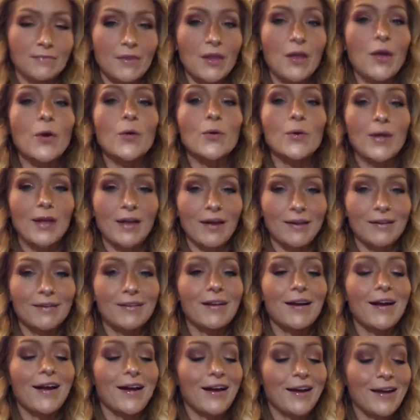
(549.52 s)
Oh yeah,
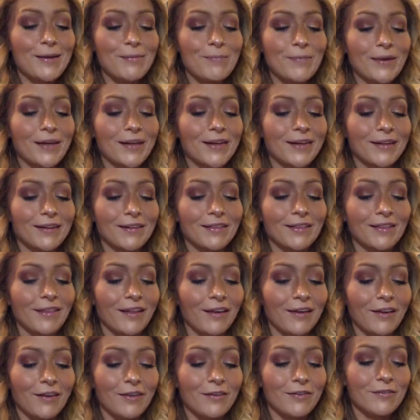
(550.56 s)
I'm gonna
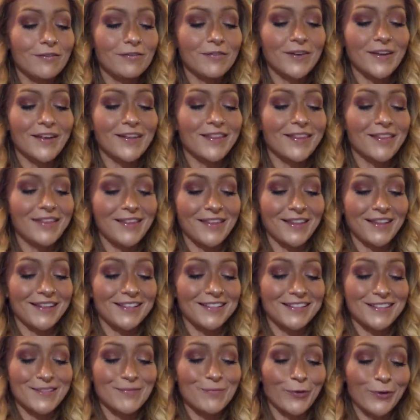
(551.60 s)
love
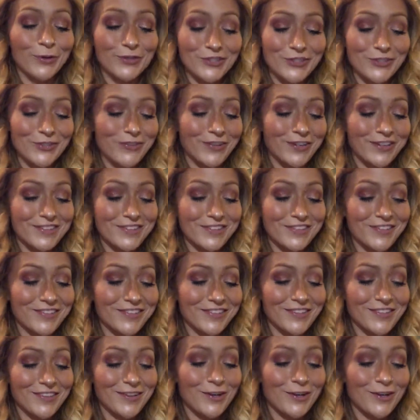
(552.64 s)
this moisturizer.